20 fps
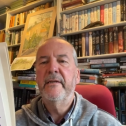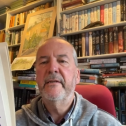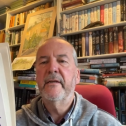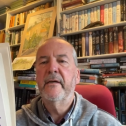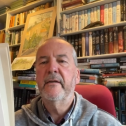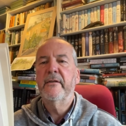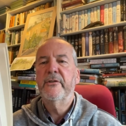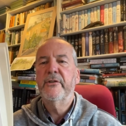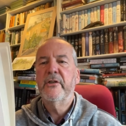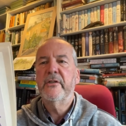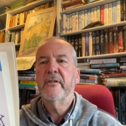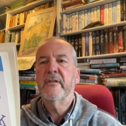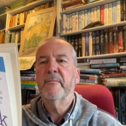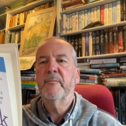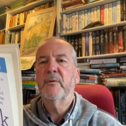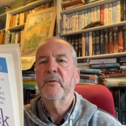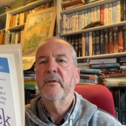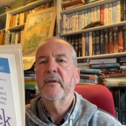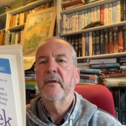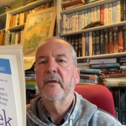
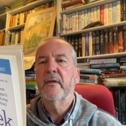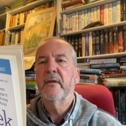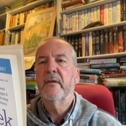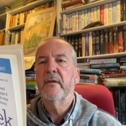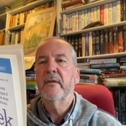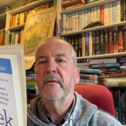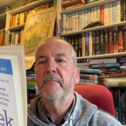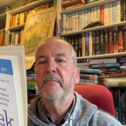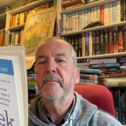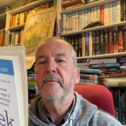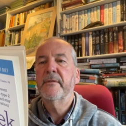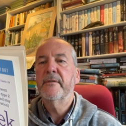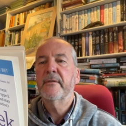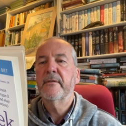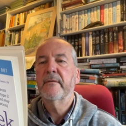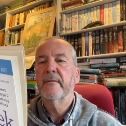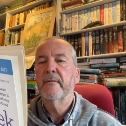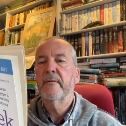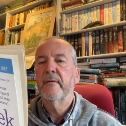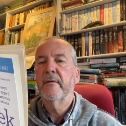digestible carbs
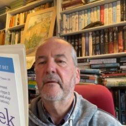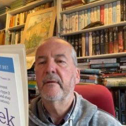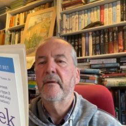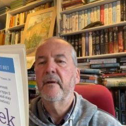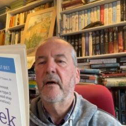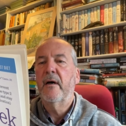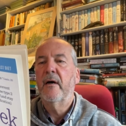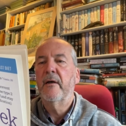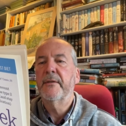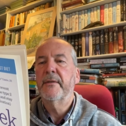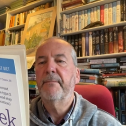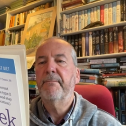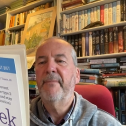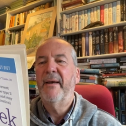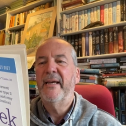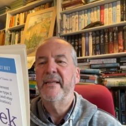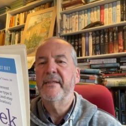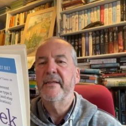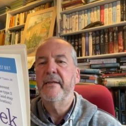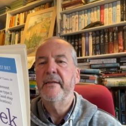are the
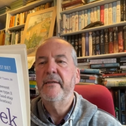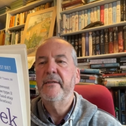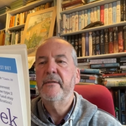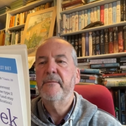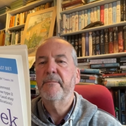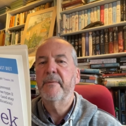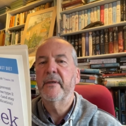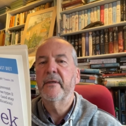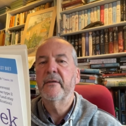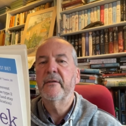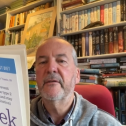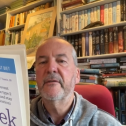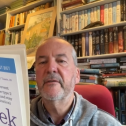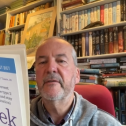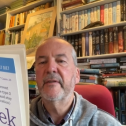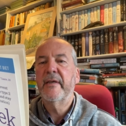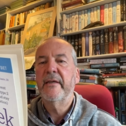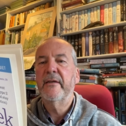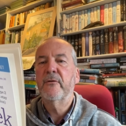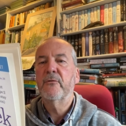baddies because
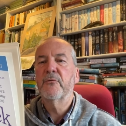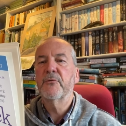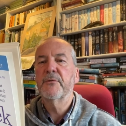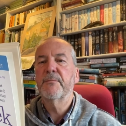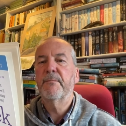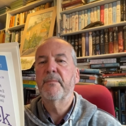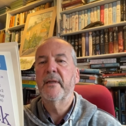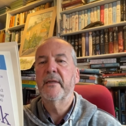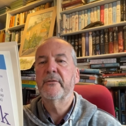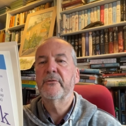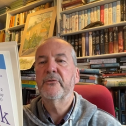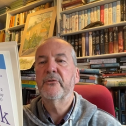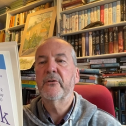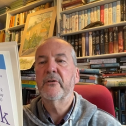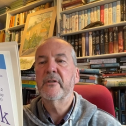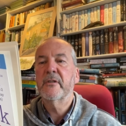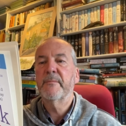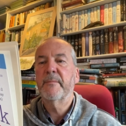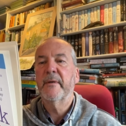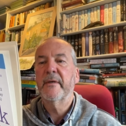they cause blood sugar
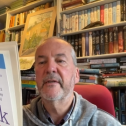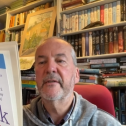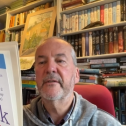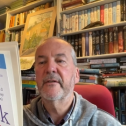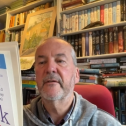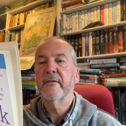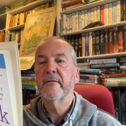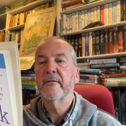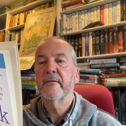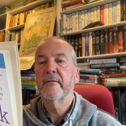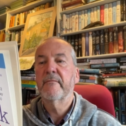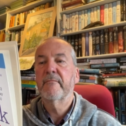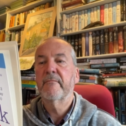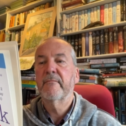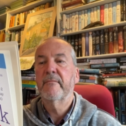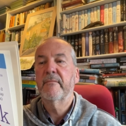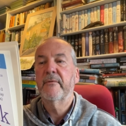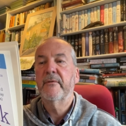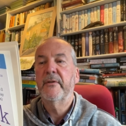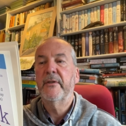spikes and
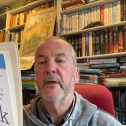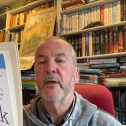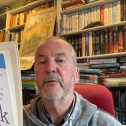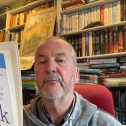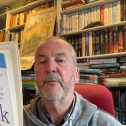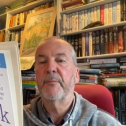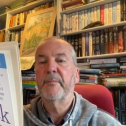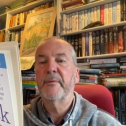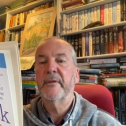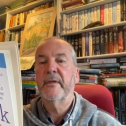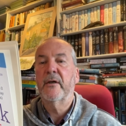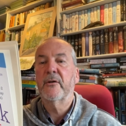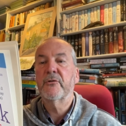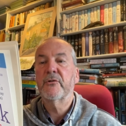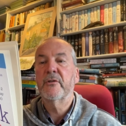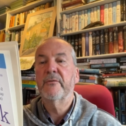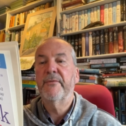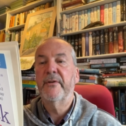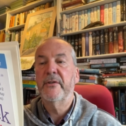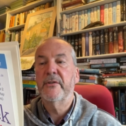the
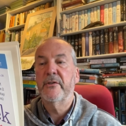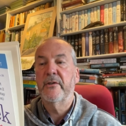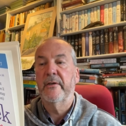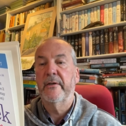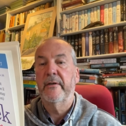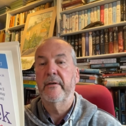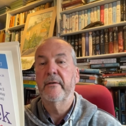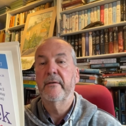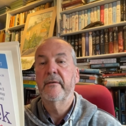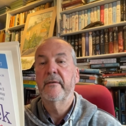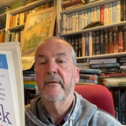overproduction of insulin.